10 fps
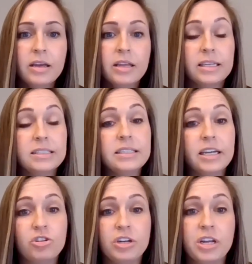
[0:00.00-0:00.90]
This
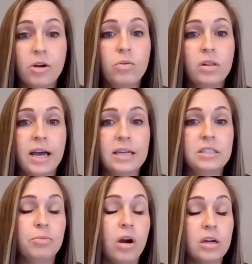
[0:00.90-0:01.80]
session here will last
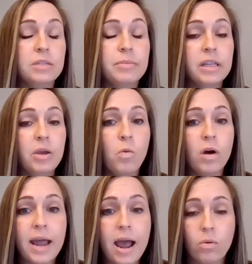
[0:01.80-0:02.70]
approximately
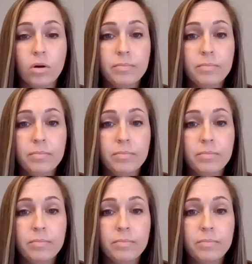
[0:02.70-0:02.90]
1 hour.